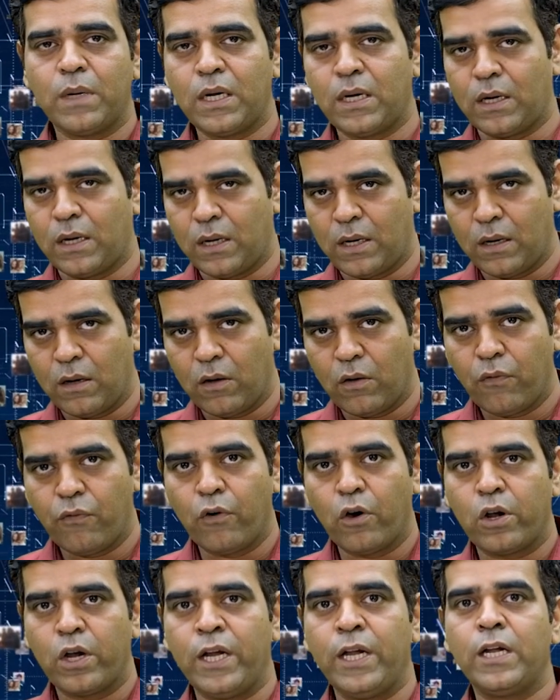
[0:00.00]
but
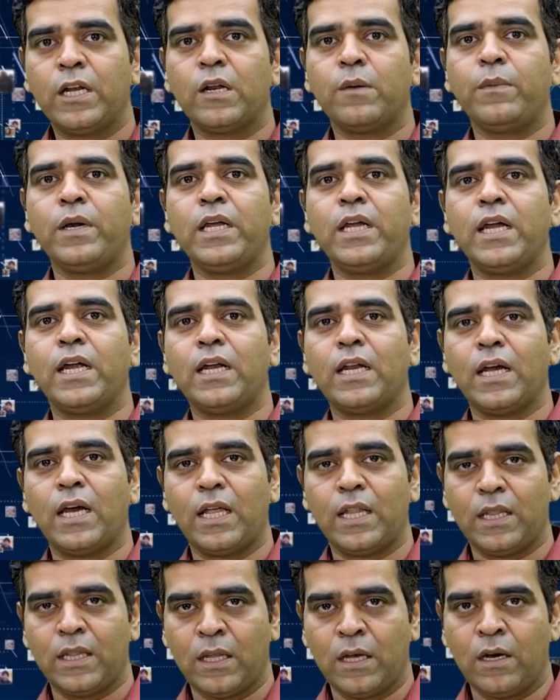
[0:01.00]
for intermediate
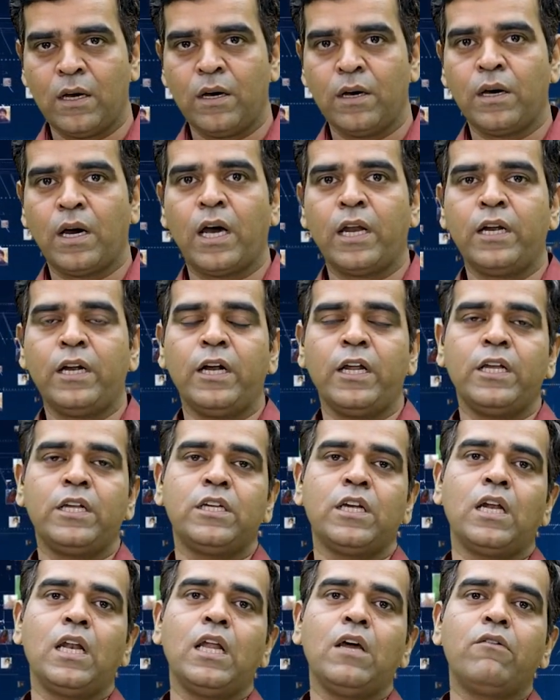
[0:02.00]
and
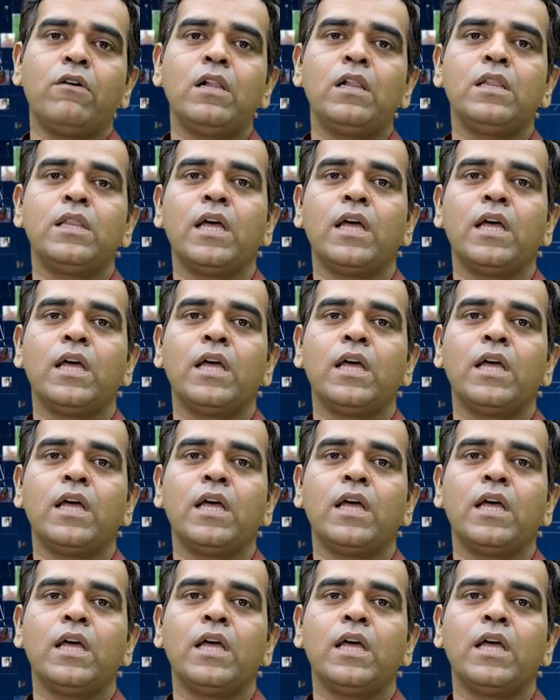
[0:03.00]
architecture level,